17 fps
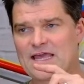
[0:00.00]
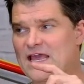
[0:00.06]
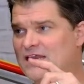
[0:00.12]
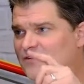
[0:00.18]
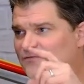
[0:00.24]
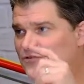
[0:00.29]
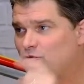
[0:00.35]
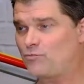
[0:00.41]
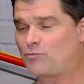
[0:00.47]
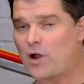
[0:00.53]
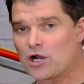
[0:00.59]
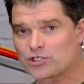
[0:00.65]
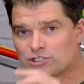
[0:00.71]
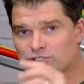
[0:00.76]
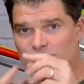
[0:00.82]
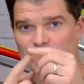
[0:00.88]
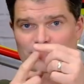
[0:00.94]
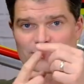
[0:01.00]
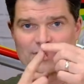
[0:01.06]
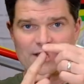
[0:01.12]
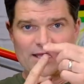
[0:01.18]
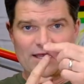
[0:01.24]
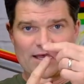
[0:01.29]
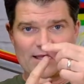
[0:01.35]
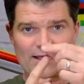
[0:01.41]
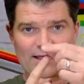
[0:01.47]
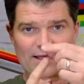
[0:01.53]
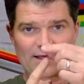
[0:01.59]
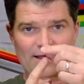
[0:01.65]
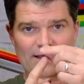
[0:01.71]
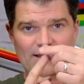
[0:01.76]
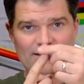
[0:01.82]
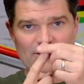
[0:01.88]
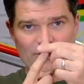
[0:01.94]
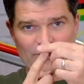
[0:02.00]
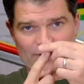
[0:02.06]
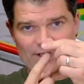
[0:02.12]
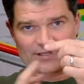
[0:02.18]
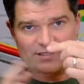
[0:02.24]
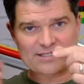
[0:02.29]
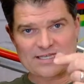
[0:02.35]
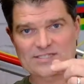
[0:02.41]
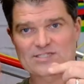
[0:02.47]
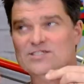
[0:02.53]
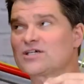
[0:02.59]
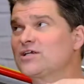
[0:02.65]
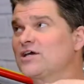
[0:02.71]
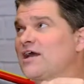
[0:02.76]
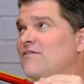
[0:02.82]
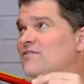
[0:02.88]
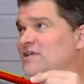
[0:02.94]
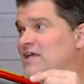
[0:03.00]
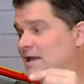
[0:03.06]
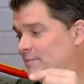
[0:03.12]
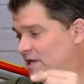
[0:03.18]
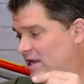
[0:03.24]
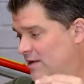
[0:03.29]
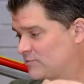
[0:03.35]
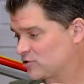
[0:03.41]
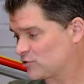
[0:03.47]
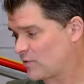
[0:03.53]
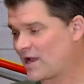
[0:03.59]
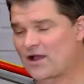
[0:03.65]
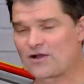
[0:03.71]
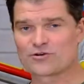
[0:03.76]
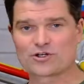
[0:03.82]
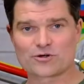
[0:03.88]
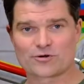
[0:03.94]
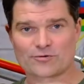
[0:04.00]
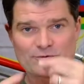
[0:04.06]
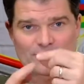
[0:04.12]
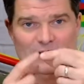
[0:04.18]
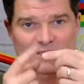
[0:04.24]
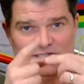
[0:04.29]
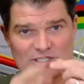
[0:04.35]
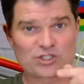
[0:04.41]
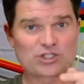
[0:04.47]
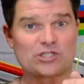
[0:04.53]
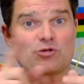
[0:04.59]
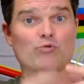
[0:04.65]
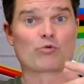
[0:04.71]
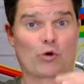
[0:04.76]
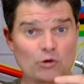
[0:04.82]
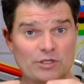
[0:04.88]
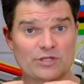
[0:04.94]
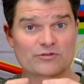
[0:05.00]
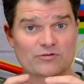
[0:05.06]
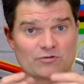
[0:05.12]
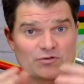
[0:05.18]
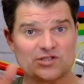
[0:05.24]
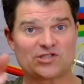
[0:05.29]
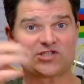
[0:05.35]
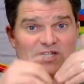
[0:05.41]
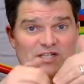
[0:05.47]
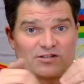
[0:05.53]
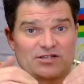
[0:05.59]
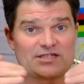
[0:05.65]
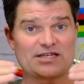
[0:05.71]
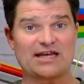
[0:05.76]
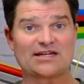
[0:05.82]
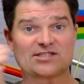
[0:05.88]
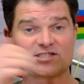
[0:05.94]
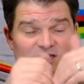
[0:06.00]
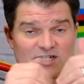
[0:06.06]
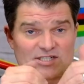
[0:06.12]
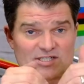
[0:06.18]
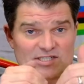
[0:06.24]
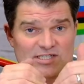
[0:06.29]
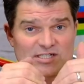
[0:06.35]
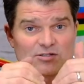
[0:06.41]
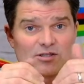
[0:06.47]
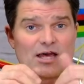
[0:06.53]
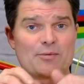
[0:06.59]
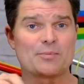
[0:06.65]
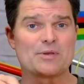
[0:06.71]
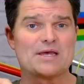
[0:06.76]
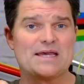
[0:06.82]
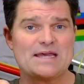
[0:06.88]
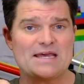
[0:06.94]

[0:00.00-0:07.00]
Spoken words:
And if you puncture, it's gonna, every time it comes around, you're essentially rolling through the sealant and it's gonna seal up.